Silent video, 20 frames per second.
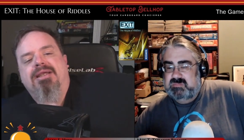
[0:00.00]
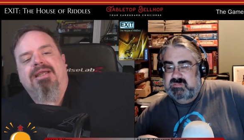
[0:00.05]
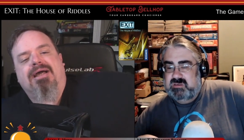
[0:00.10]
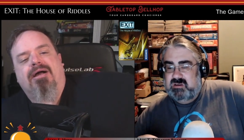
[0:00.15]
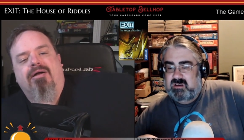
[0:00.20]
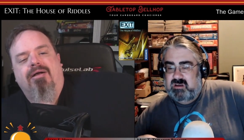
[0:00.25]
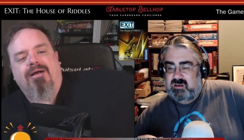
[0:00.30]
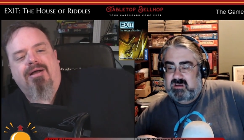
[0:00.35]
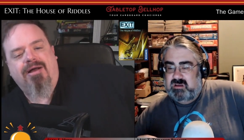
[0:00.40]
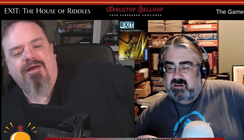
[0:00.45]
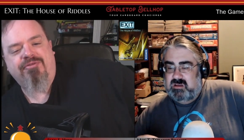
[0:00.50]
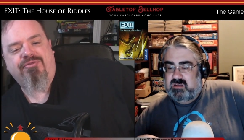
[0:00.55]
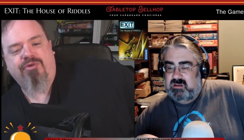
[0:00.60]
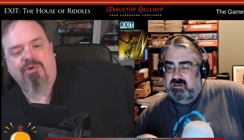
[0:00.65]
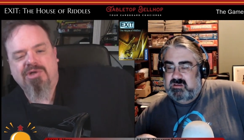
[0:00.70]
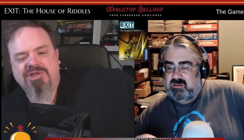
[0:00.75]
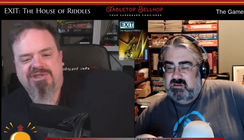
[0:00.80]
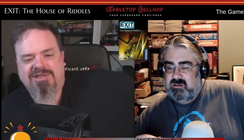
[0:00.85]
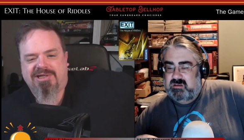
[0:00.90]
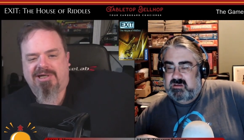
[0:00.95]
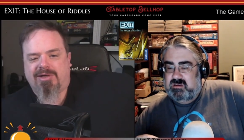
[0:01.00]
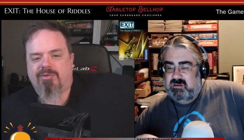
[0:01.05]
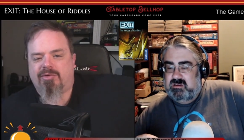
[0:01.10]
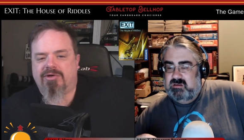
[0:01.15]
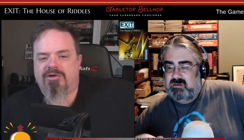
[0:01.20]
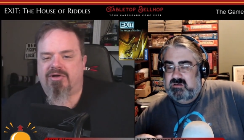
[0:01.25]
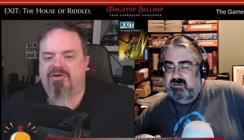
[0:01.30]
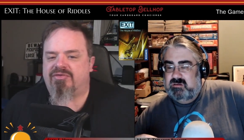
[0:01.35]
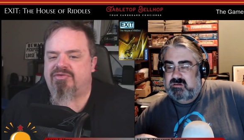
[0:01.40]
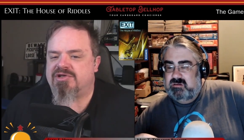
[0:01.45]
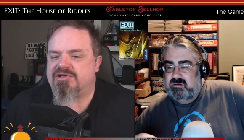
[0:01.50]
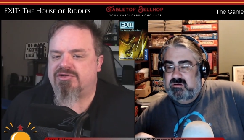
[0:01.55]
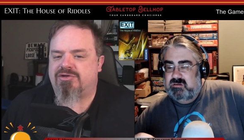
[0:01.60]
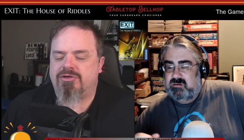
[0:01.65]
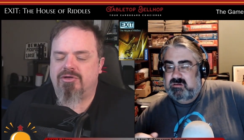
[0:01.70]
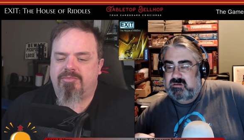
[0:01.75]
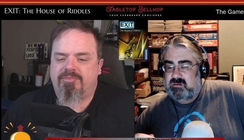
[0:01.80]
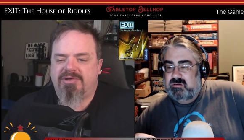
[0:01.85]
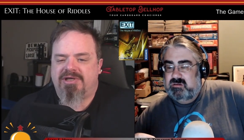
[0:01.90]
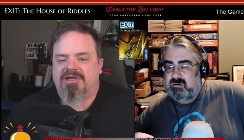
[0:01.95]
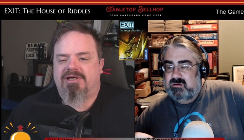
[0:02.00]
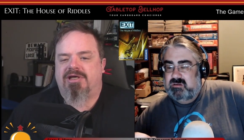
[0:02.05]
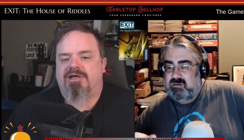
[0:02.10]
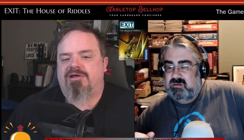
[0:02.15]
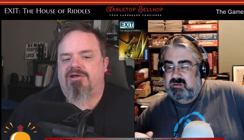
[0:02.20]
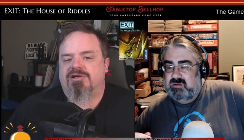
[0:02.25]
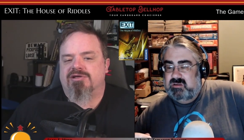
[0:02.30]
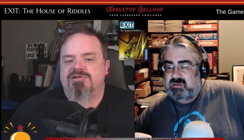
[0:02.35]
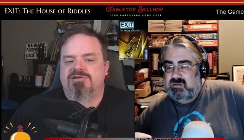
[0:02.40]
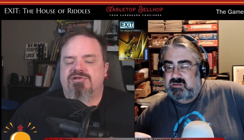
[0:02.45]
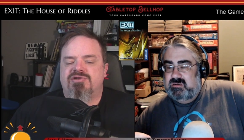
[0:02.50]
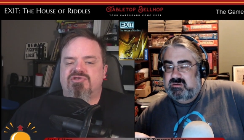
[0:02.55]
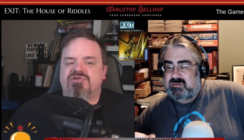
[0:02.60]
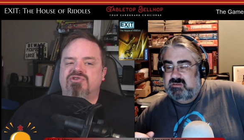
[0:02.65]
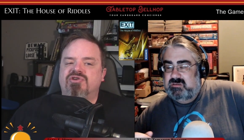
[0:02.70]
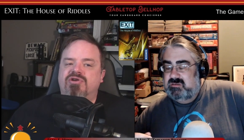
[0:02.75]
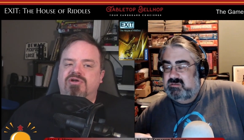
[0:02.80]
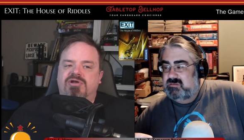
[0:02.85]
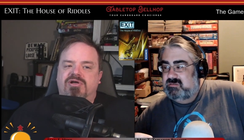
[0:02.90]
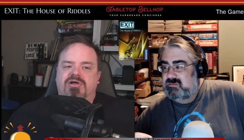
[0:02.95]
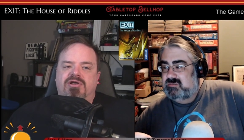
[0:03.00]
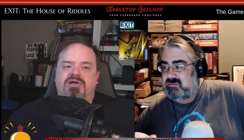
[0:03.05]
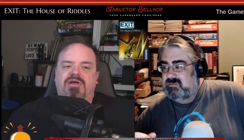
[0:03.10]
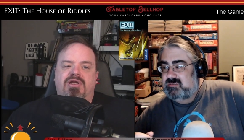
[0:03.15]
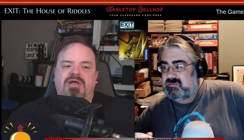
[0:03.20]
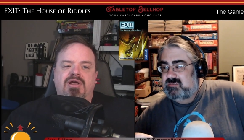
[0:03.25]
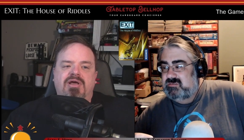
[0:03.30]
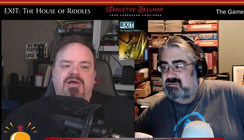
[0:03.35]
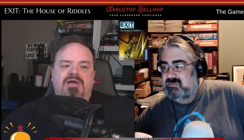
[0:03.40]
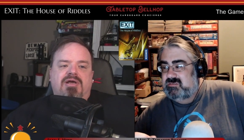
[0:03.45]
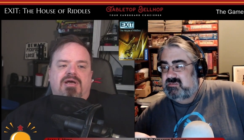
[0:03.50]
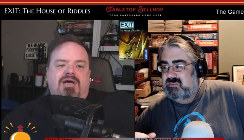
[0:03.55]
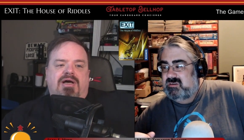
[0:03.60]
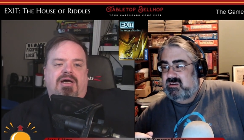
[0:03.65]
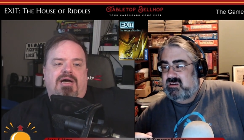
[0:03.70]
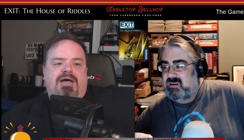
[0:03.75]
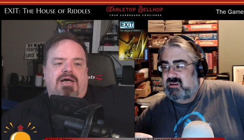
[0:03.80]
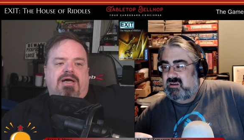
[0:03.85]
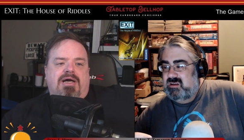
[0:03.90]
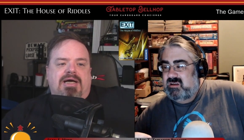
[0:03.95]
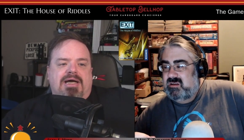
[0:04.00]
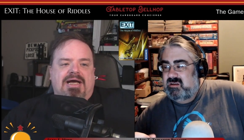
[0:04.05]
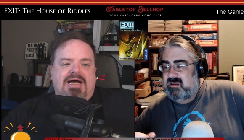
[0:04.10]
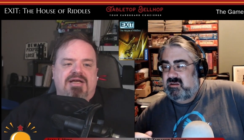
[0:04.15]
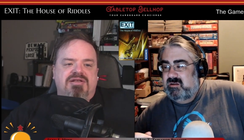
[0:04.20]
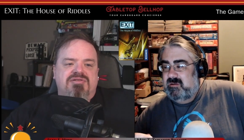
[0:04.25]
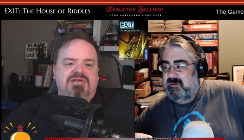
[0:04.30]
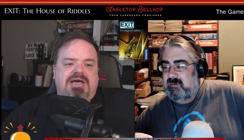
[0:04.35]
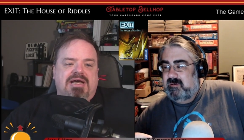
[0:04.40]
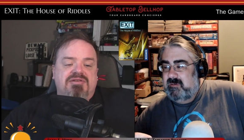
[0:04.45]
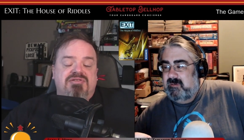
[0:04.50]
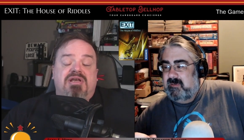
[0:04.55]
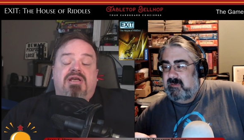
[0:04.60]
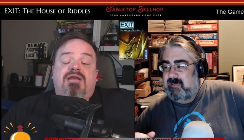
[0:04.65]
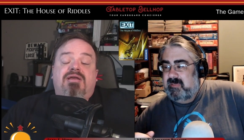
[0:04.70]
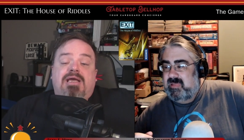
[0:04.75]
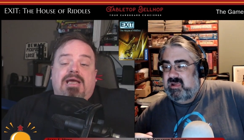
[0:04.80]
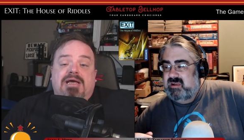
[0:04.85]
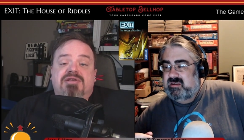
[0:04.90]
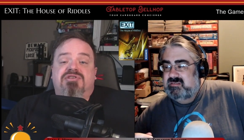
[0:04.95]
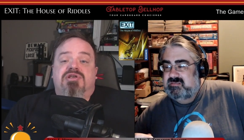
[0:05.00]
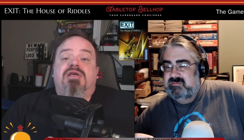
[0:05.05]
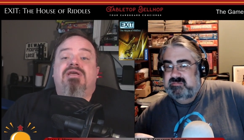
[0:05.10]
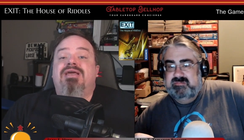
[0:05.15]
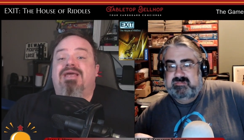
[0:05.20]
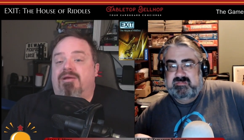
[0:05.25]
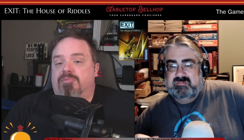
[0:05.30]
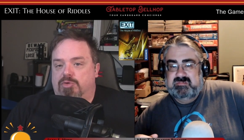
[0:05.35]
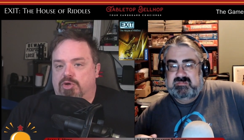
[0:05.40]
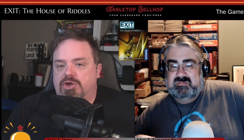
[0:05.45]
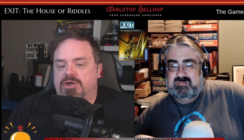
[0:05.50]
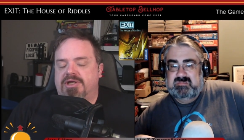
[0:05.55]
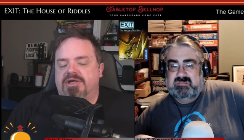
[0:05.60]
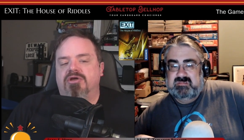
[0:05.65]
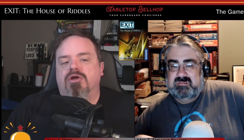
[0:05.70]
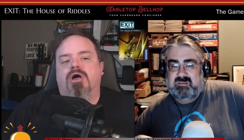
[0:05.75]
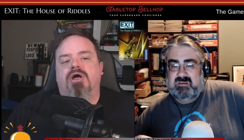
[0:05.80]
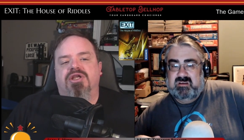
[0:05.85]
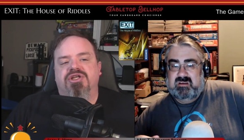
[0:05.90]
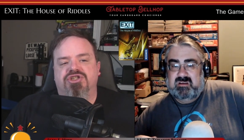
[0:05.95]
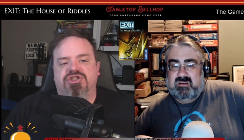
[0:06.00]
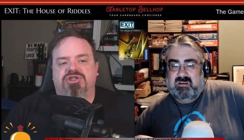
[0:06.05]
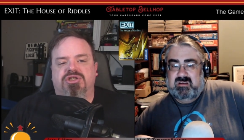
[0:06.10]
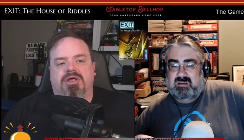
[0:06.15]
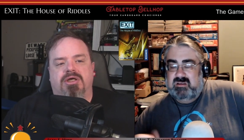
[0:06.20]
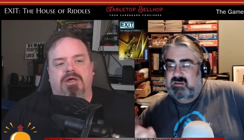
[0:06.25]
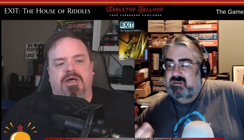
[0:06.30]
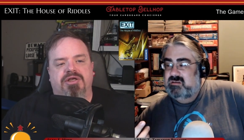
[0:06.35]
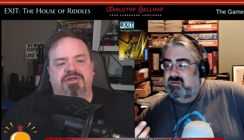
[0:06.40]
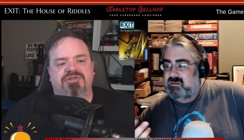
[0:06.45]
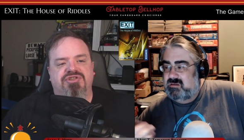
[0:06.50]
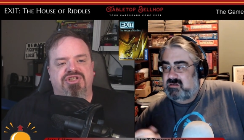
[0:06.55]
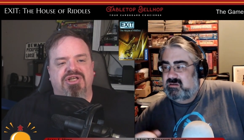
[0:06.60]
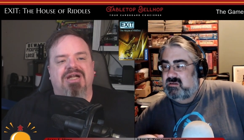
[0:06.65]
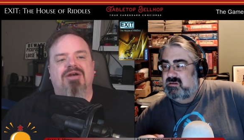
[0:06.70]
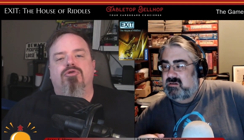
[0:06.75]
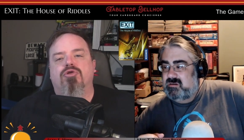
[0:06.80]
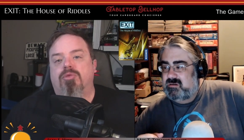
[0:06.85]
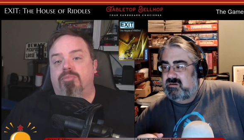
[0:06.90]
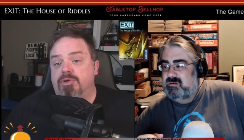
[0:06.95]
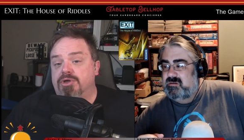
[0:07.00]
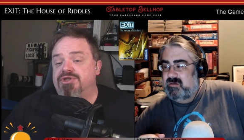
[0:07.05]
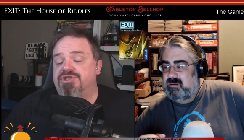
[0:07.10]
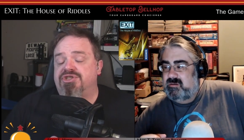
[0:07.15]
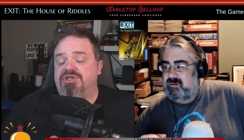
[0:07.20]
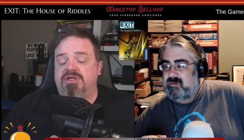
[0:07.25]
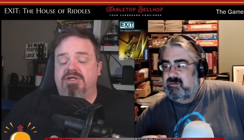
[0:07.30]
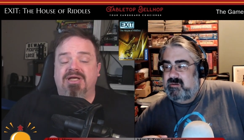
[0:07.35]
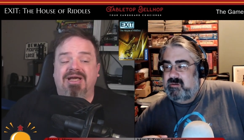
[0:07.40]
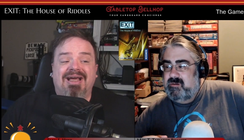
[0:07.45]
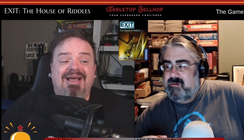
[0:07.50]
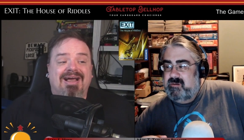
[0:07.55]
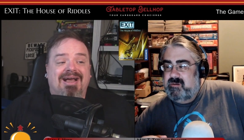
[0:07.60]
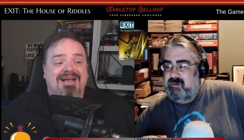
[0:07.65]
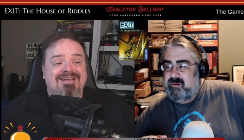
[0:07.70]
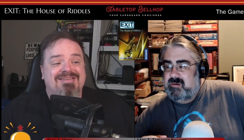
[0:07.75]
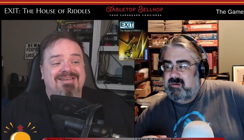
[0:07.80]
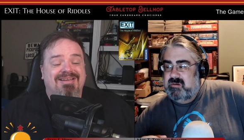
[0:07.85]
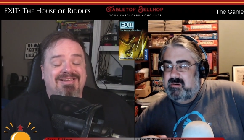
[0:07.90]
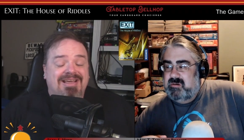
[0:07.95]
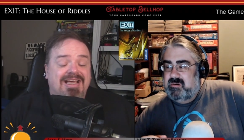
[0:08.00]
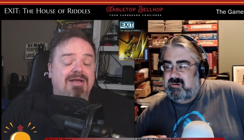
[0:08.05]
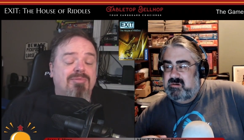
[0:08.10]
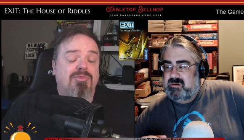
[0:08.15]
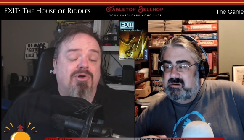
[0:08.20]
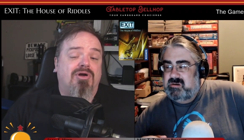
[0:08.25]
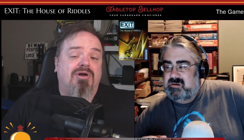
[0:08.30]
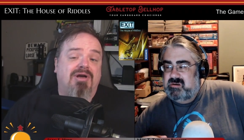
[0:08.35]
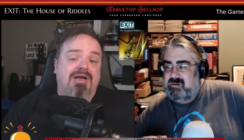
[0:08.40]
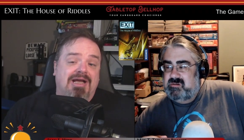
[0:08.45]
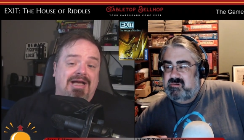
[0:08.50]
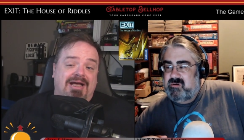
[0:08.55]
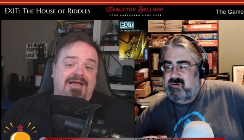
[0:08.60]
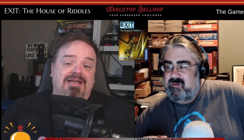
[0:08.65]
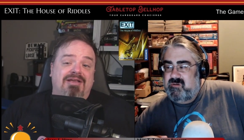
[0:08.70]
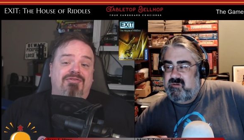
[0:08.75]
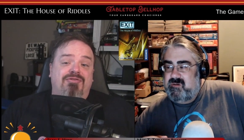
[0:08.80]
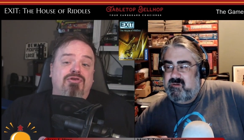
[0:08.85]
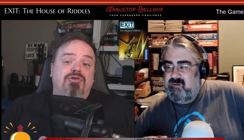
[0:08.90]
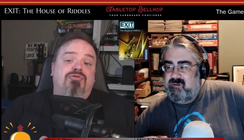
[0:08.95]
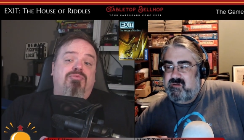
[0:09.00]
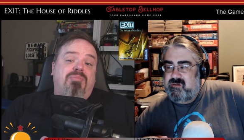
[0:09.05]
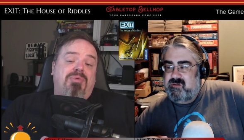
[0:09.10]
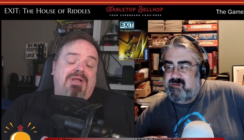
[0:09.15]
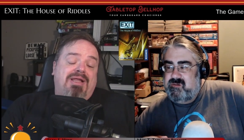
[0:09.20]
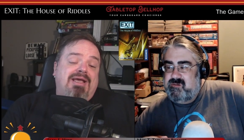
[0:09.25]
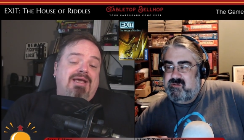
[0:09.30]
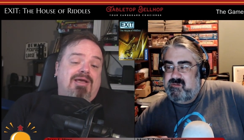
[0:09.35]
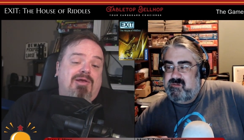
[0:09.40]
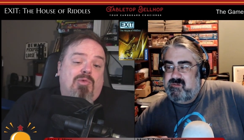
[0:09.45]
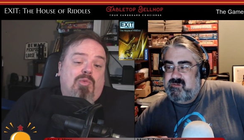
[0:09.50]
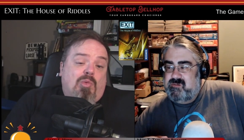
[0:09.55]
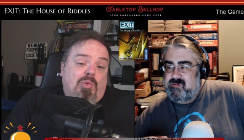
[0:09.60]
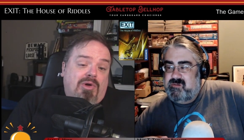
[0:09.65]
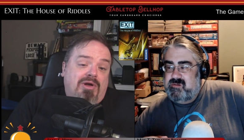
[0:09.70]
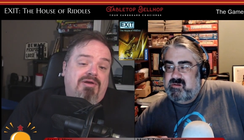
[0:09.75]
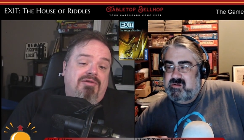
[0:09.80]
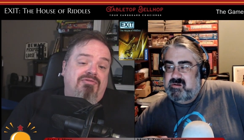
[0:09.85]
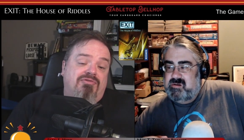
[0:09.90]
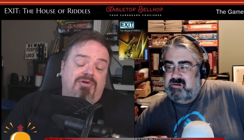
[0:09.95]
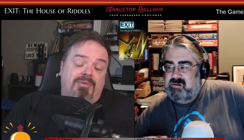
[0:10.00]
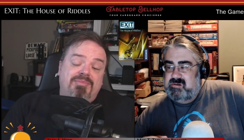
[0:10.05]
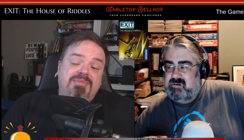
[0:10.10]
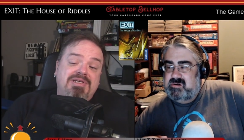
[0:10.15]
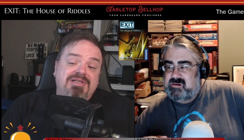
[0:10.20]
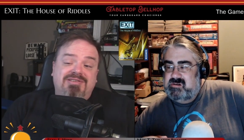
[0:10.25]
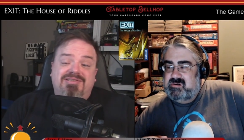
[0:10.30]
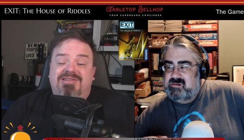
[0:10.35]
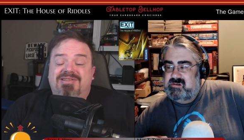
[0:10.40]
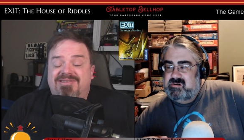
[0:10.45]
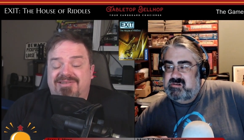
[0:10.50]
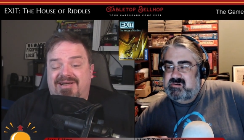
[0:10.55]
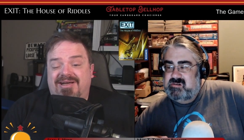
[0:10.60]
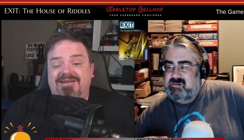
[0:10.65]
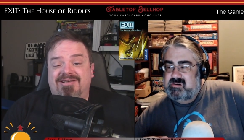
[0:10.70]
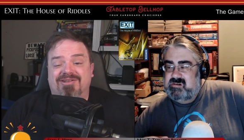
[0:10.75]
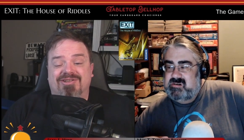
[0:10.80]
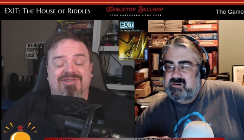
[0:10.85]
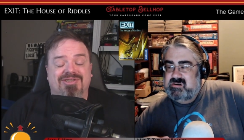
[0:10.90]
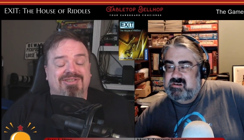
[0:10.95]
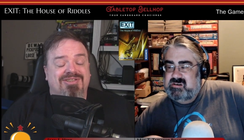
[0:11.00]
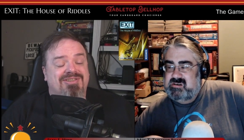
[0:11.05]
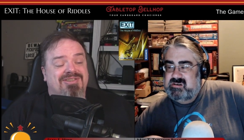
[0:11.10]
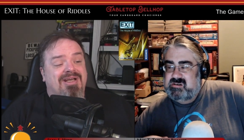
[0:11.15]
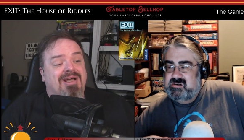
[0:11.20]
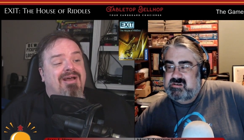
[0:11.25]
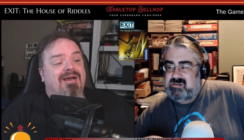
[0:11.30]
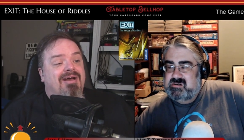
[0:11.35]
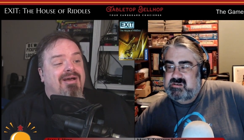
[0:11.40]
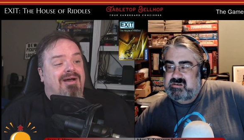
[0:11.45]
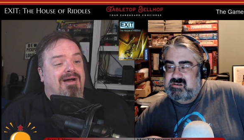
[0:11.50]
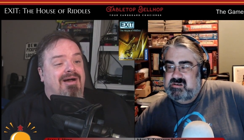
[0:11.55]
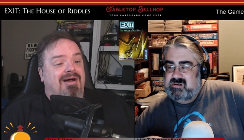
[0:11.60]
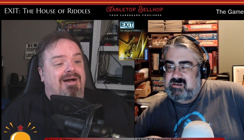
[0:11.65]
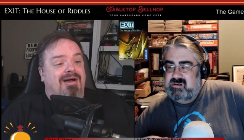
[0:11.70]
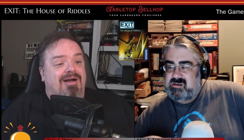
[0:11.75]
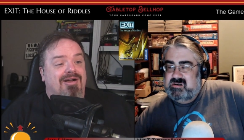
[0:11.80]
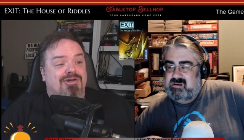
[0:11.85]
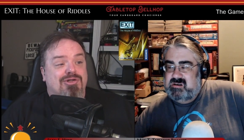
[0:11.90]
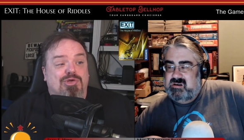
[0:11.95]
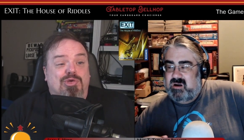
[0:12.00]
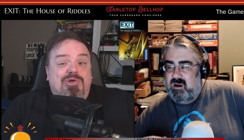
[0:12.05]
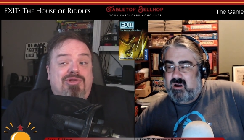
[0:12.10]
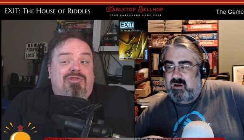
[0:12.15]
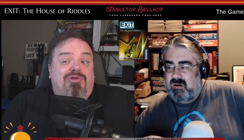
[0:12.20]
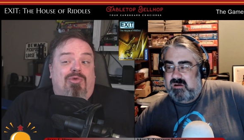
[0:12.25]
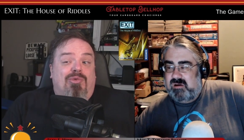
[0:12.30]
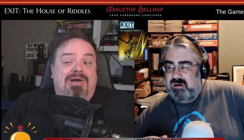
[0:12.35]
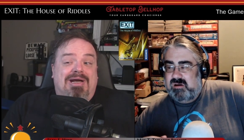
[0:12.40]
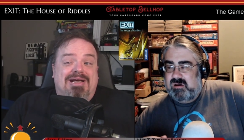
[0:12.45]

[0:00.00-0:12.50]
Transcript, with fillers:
Speaker 1: Now, unfortunately, I wonder if this could be a concern uh, as as a as a gamer and not a, just a, a general person as a gamer, if you've played one from these designers, uh, could the